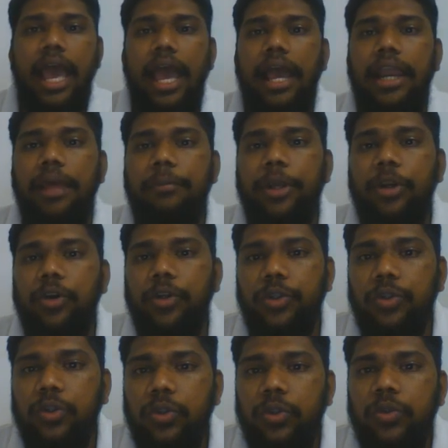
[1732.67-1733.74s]
and
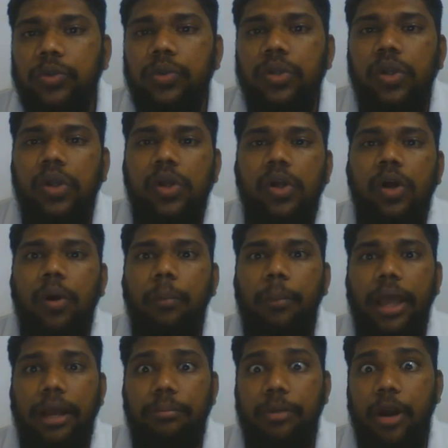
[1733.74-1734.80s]
MnO2
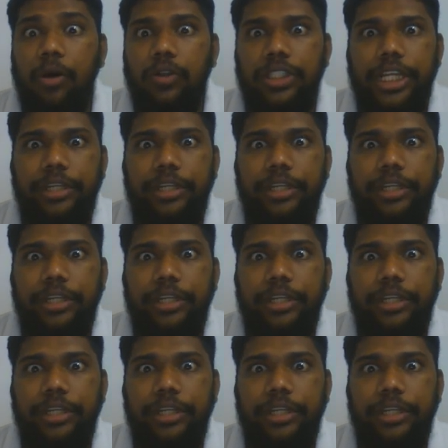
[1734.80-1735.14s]
black brown,